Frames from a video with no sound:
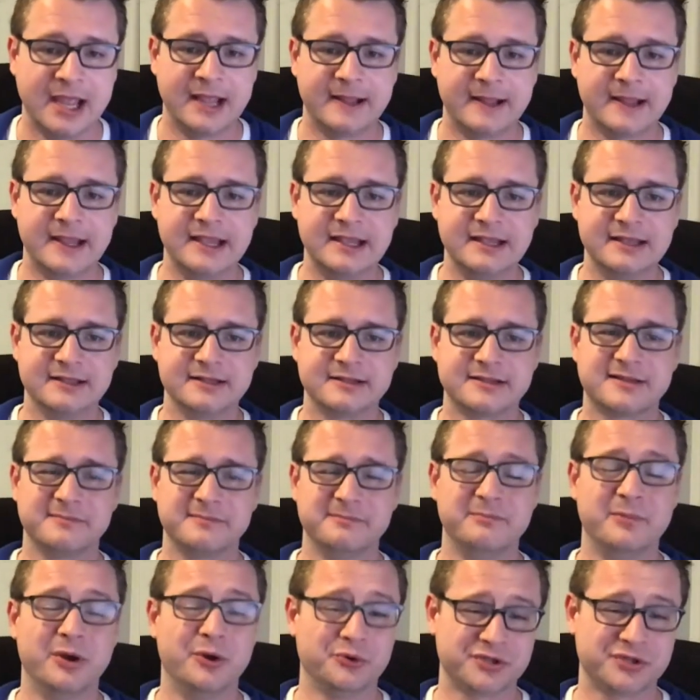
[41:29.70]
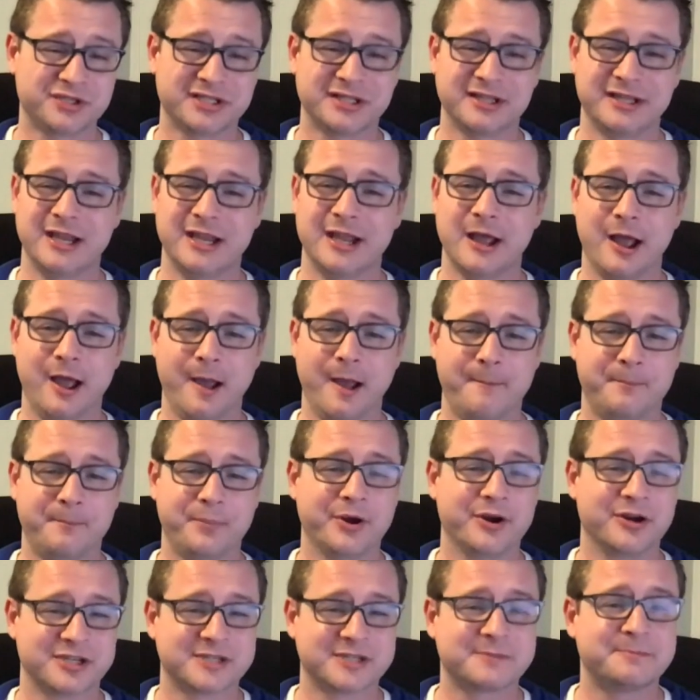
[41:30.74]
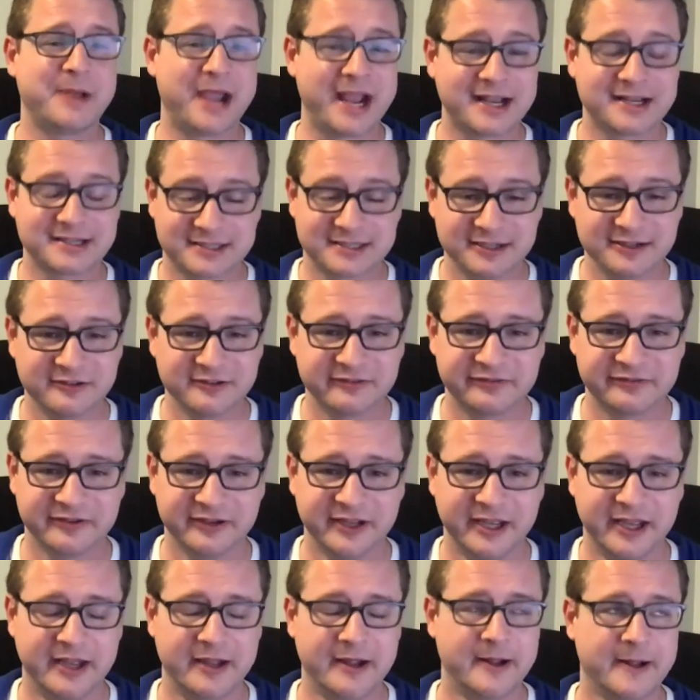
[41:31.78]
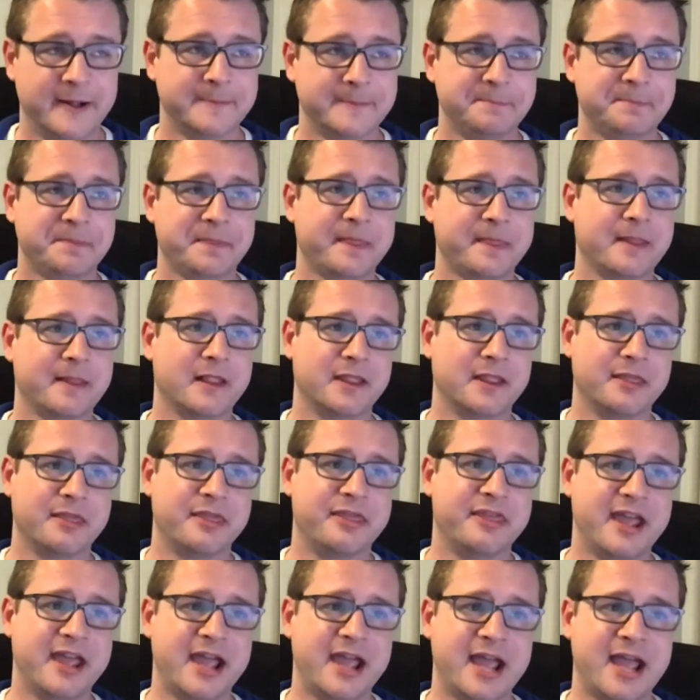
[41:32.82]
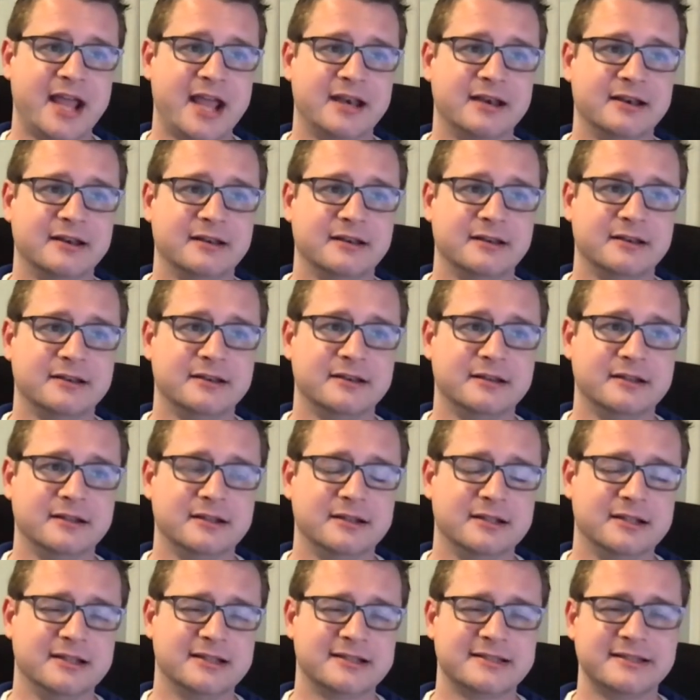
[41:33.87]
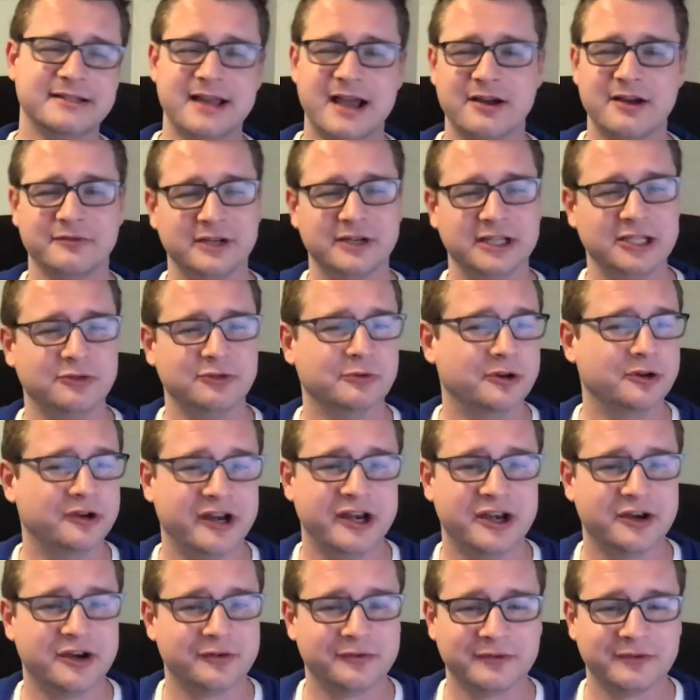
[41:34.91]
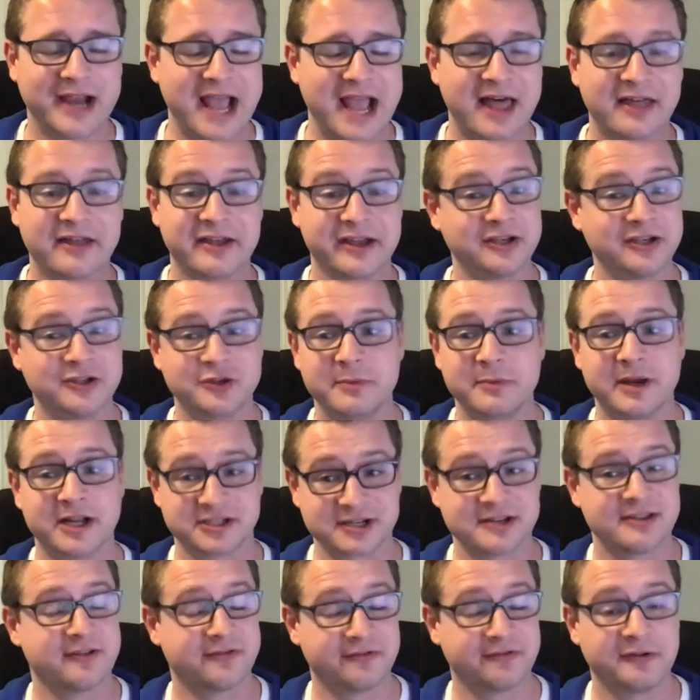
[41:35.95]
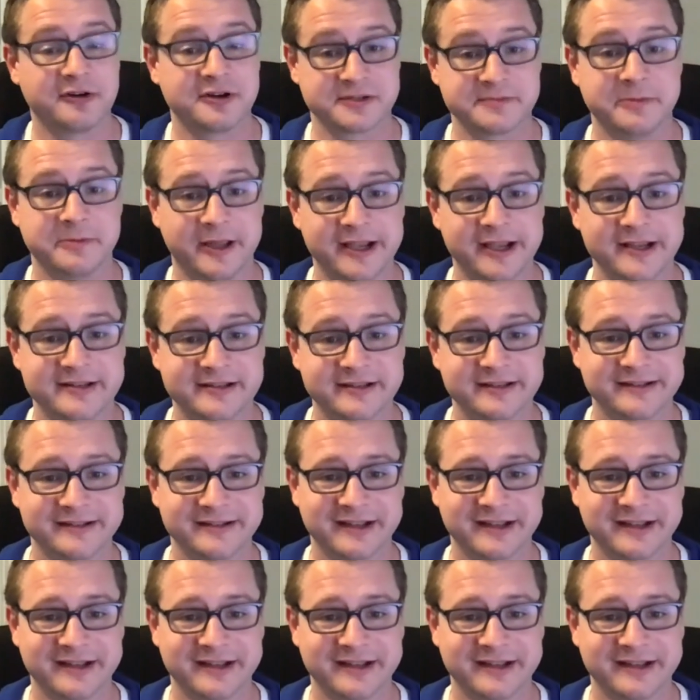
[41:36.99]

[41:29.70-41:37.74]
is mostly a perspective that is not really rooted in reality too much in the first place.